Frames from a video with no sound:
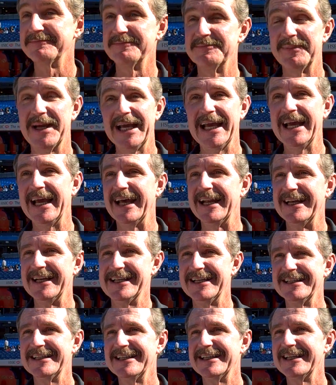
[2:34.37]
Man,
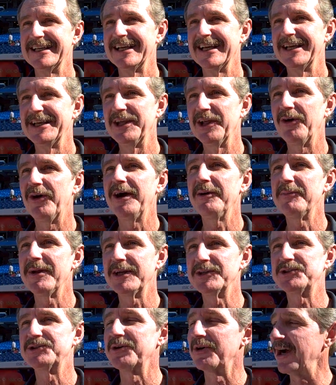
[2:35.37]
I'm
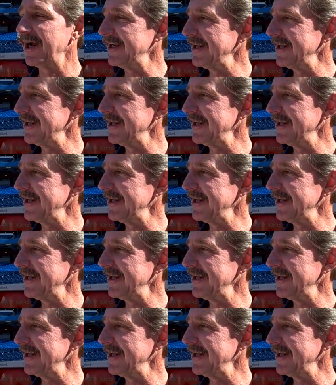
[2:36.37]
not sure I